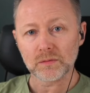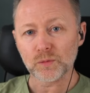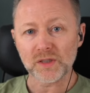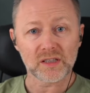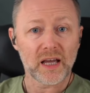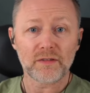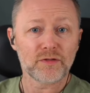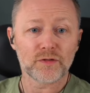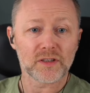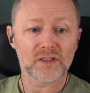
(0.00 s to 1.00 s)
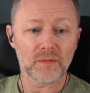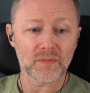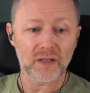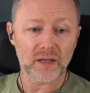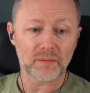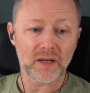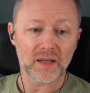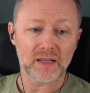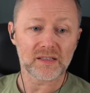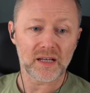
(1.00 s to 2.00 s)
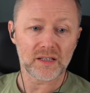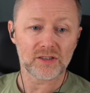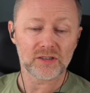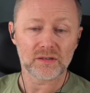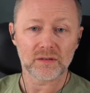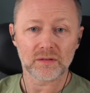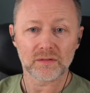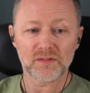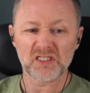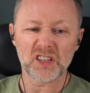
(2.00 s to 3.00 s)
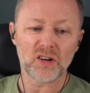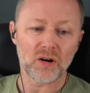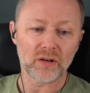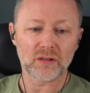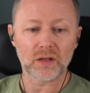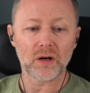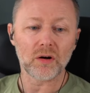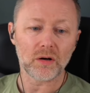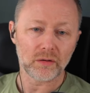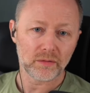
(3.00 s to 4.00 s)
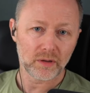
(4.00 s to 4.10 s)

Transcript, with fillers: What's left for somebody like me at this age? Seen it all, done it all.